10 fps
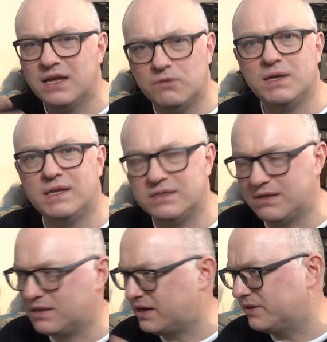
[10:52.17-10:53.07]
they realise
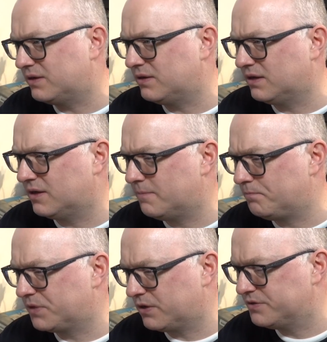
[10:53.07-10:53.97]
they like
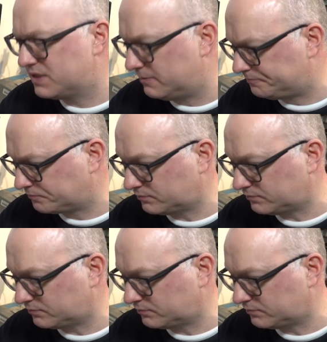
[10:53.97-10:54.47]
the content.